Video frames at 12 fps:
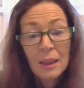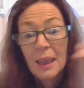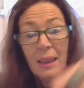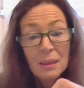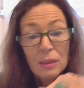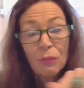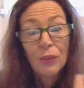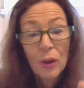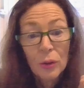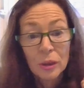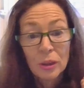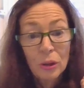He's
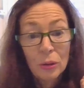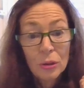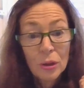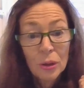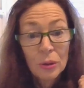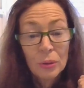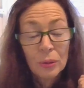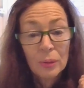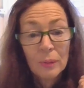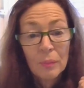forgotten you too.